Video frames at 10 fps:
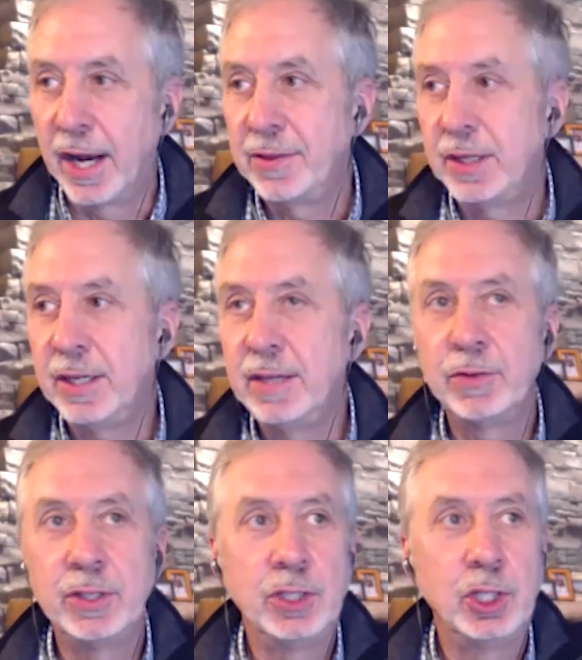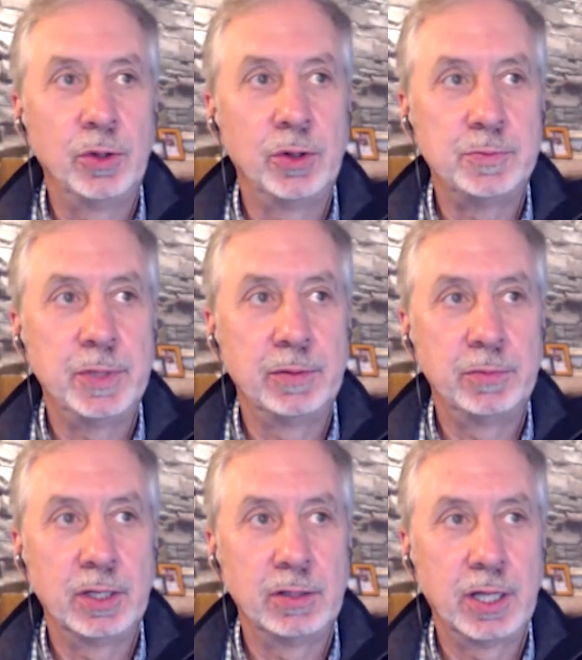I think even you know there's been a,
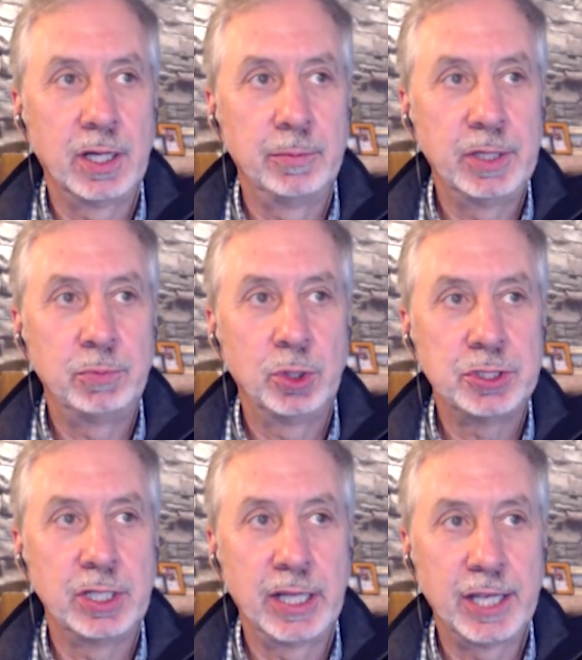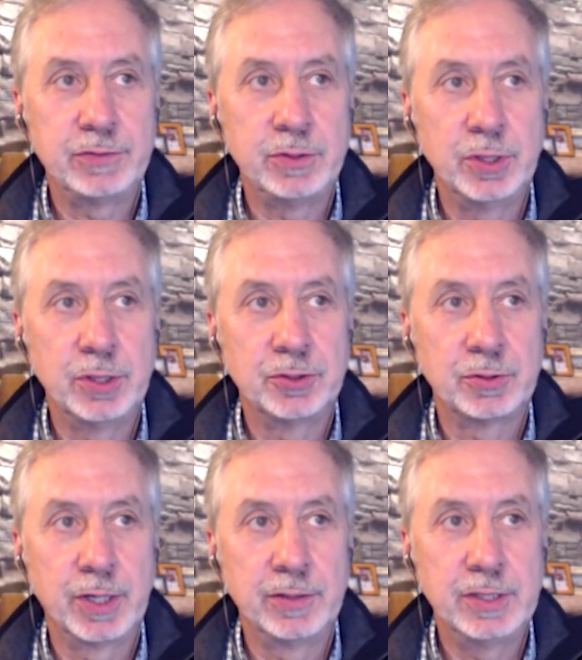a, a, big push in the last few years
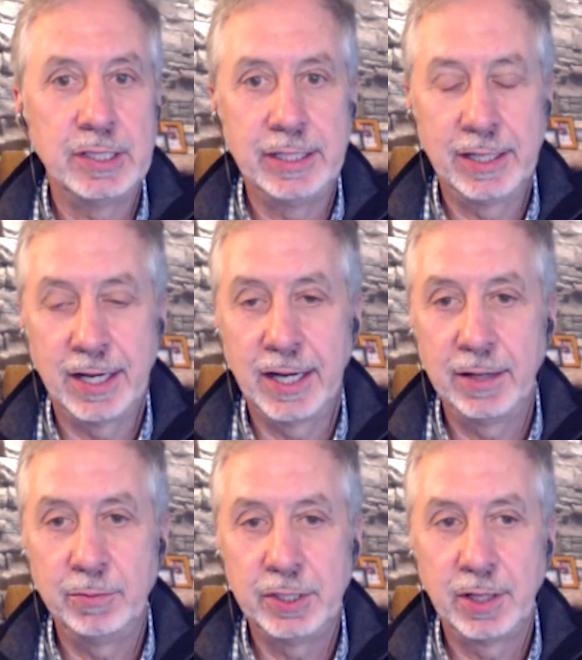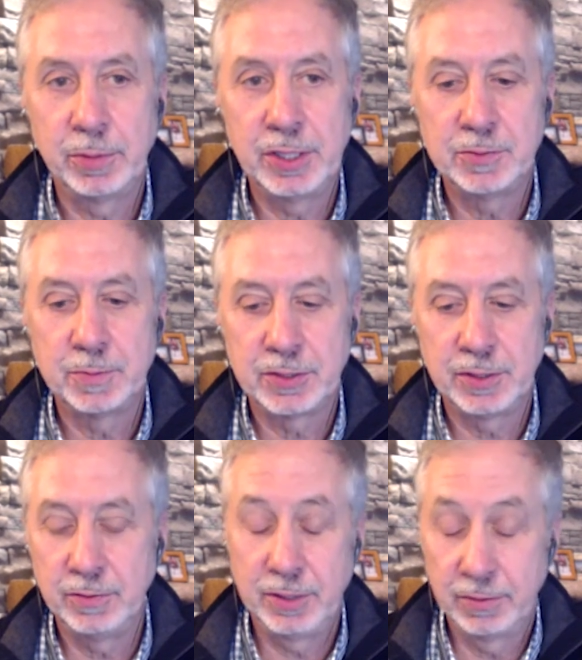around DE and I in companies, especially
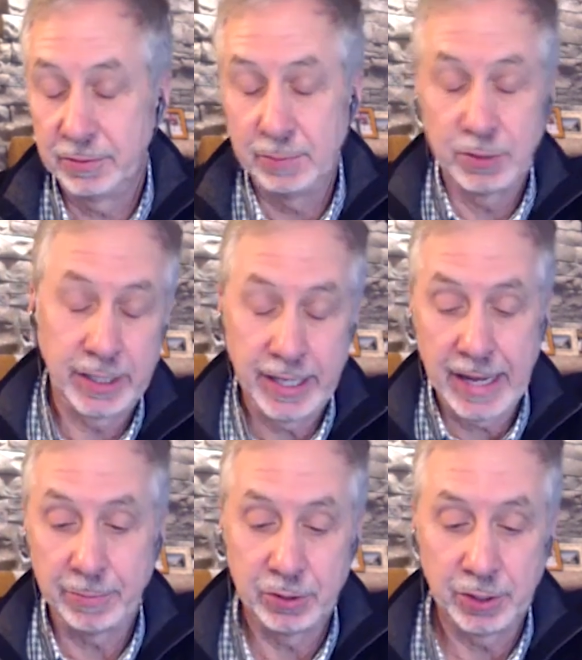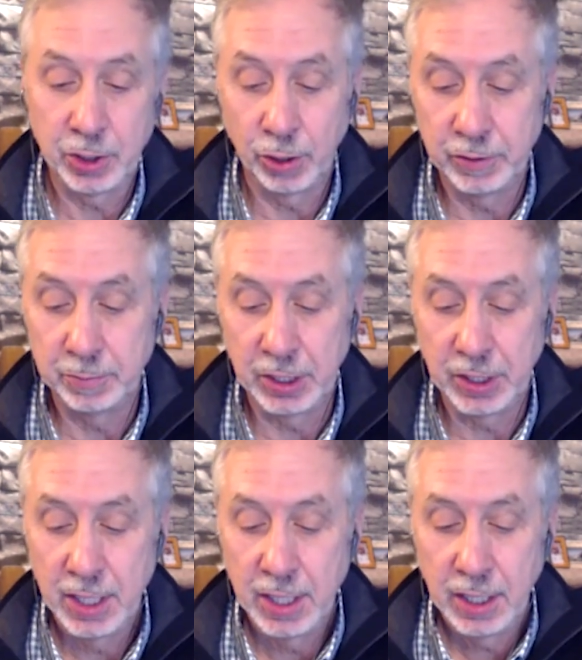you mm-hmm. know it seems like it happened during COVID, but
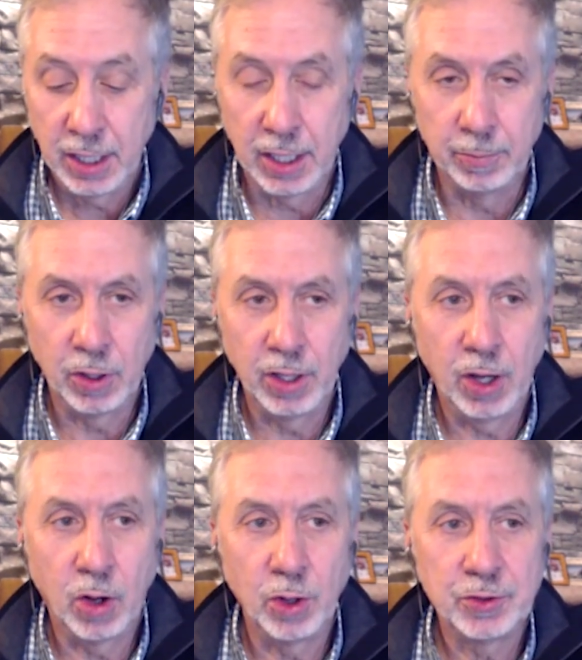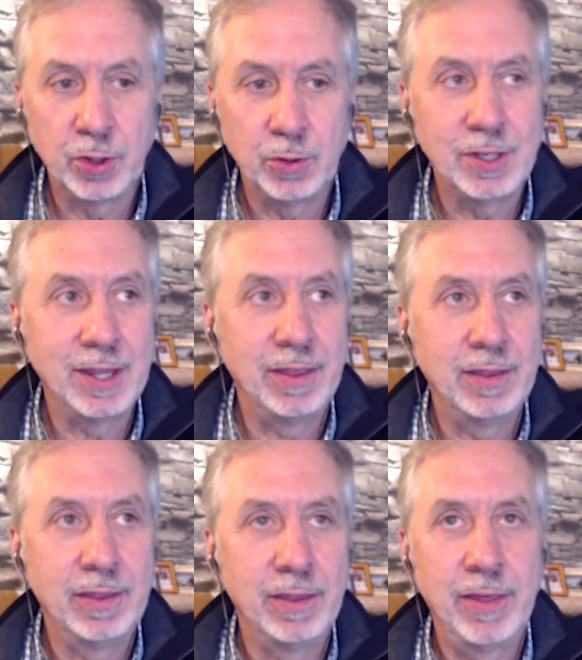um, also
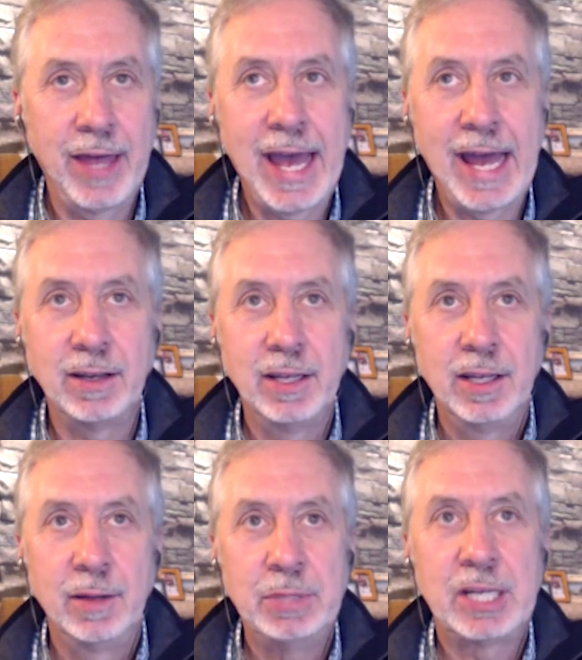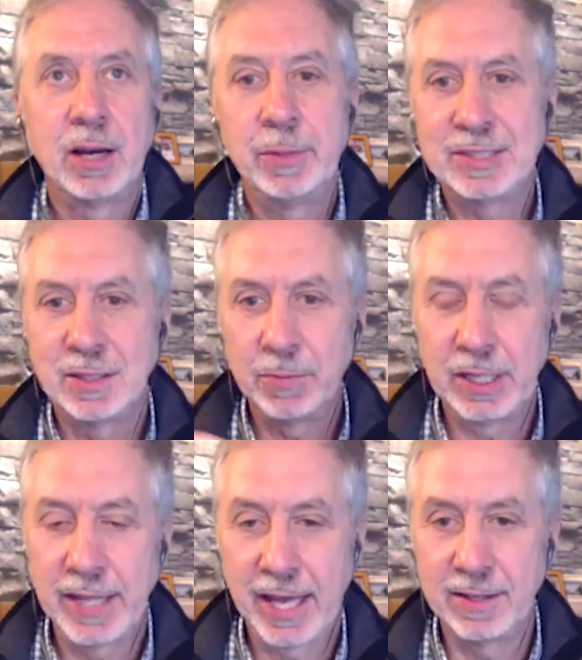that becoming
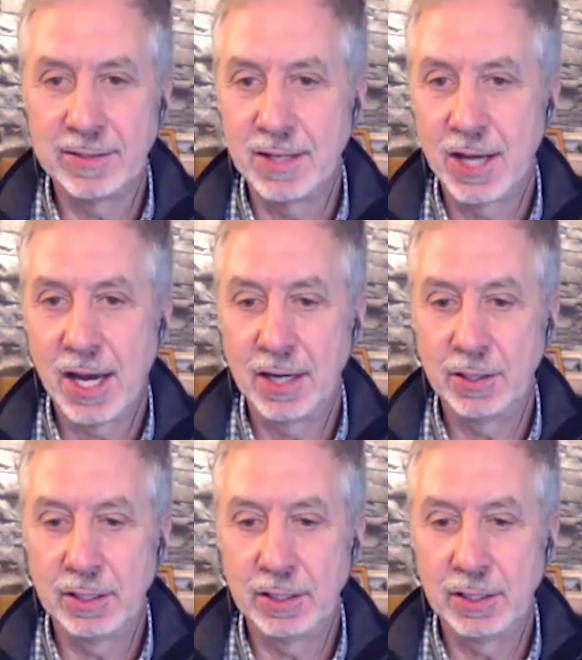something that is not